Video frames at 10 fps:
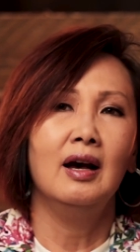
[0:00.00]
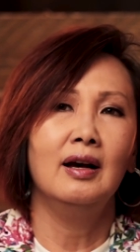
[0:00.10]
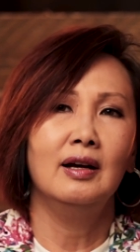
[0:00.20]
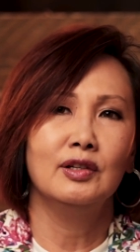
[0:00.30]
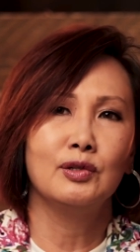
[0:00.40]

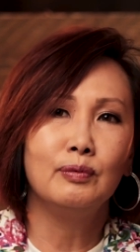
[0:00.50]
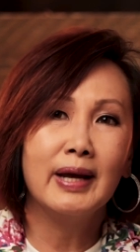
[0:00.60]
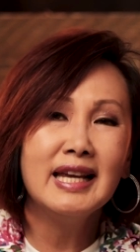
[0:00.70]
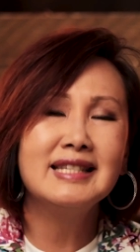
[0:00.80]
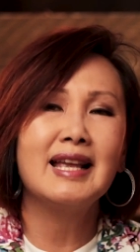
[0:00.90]
uh, to
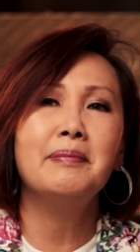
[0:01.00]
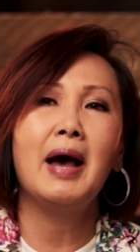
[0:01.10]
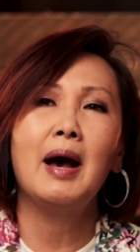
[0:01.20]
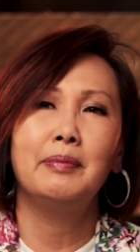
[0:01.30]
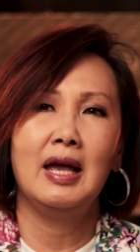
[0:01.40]
raise
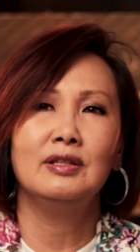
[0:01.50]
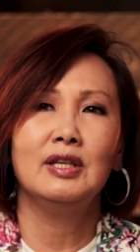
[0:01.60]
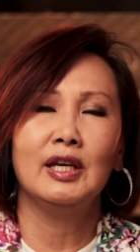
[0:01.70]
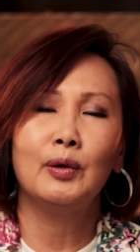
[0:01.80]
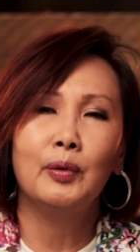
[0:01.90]
them up
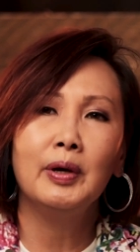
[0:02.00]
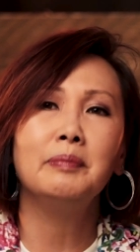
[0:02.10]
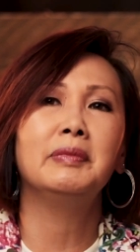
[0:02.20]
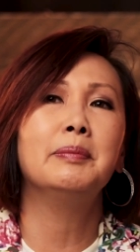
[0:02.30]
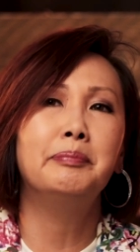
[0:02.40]
and
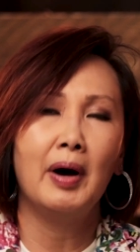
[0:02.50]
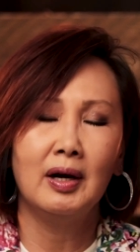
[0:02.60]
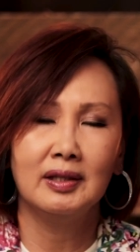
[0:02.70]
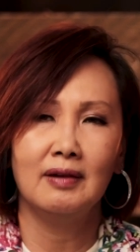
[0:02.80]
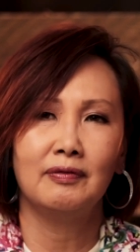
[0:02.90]
equip the
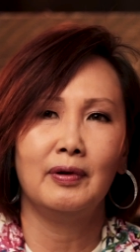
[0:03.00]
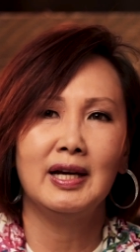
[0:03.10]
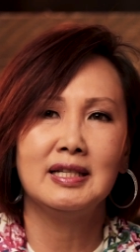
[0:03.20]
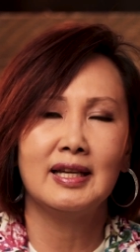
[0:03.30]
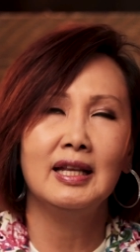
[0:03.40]
body of
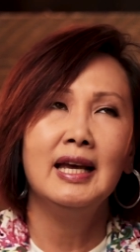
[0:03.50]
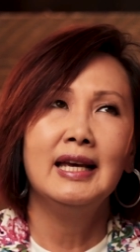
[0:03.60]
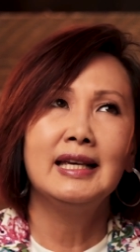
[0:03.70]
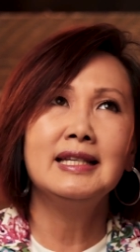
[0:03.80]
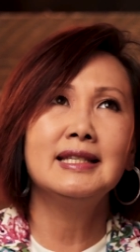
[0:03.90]
Christ. And
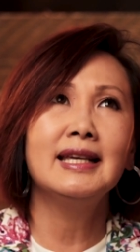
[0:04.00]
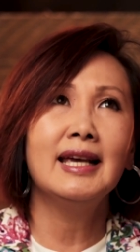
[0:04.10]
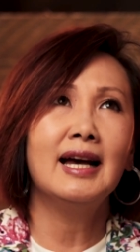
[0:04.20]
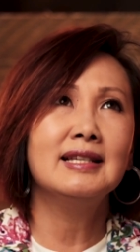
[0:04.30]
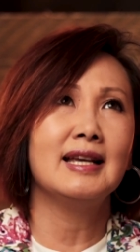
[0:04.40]
He
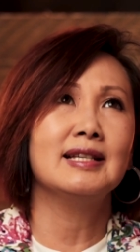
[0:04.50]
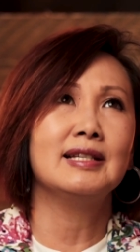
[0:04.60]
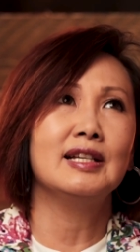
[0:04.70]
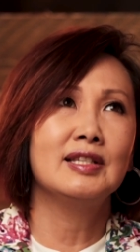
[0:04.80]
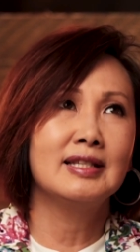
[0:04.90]
see us
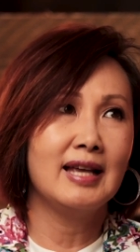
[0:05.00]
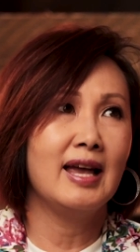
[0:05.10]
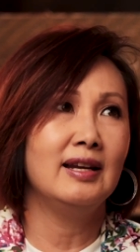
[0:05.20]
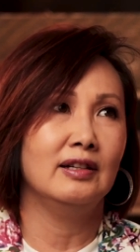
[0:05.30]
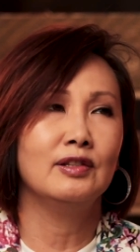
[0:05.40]
as a
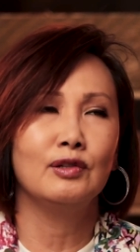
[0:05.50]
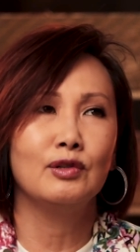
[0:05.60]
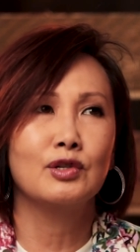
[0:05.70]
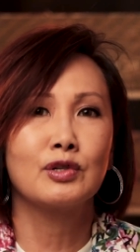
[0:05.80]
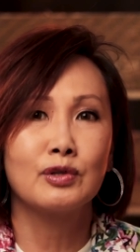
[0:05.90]
center
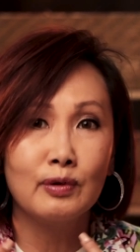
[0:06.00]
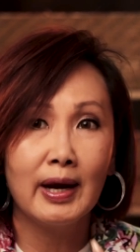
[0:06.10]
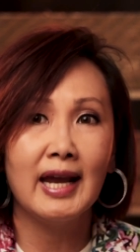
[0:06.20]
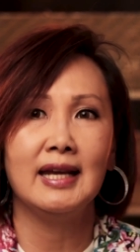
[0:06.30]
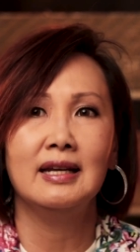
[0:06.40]
to
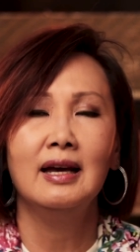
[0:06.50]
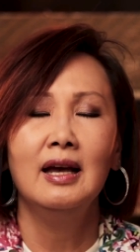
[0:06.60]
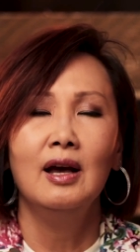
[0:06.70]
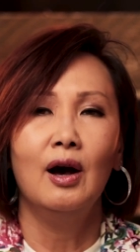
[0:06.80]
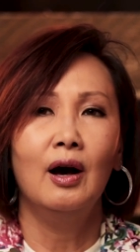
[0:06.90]
train
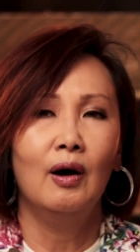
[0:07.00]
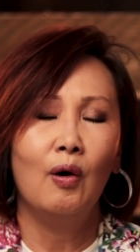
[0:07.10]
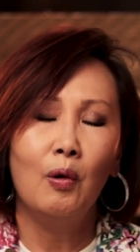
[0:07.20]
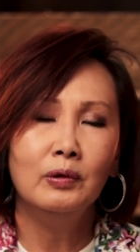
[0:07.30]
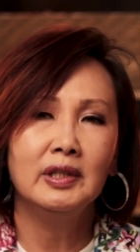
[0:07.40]
uh,
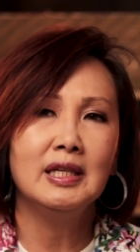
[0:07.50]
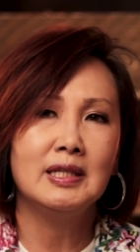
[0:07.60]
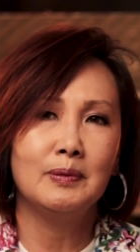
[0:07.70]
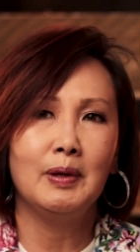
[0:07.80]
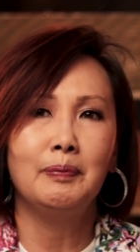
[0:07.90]
all
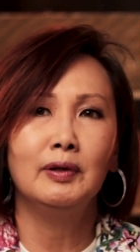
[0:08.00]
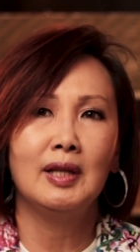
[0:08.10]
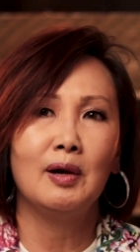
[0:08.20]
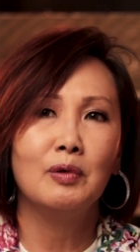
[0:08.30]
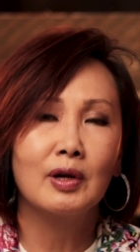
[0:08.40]
these people
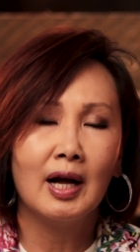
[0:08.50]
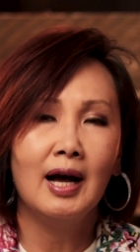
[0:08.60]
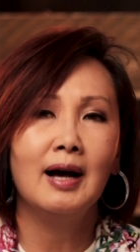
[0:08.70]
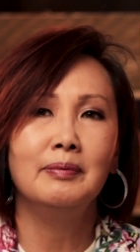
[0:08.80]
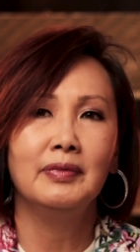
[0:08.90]
that will
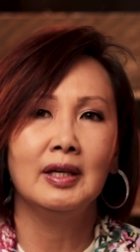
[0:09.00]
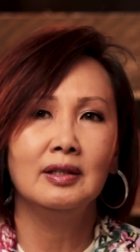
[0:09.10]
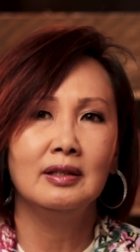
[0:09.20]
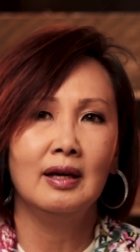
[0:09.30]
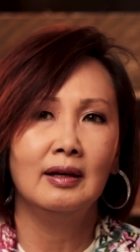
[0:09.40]
come
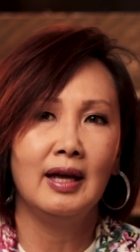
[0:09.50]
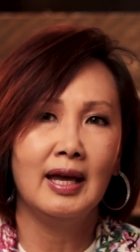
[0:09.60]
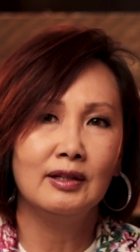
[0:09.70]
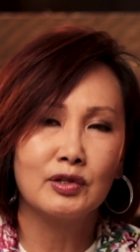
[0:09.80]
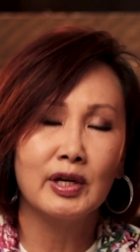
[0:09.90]
in uh,
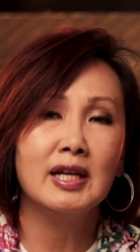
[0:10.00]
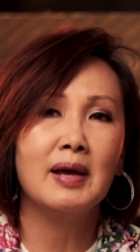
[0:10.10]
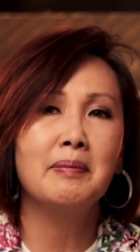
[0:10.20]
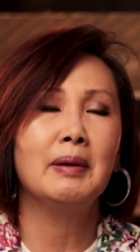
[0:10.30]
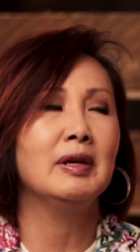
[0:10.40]
and train
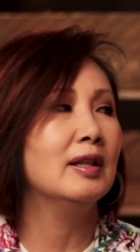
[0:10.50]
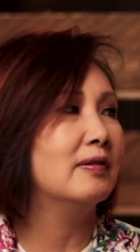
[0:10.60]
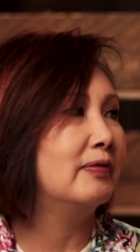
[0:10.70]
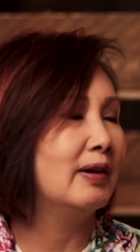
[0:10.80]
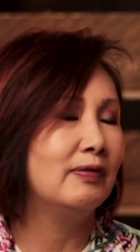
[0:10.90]
them up in
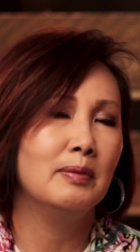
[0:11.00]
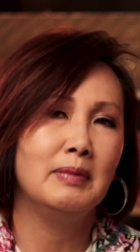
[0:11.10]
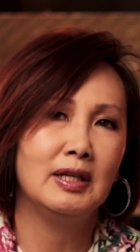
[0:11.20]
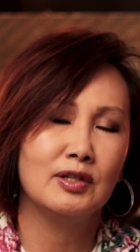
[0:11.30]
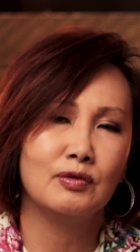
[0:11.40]
the fivefold
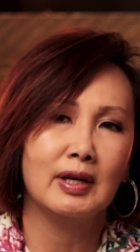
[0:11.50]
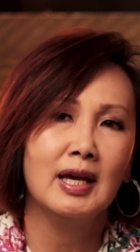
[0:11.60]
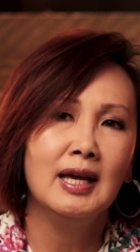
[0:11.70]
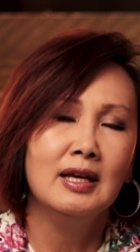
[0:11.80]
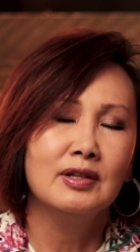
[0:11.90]
ministry.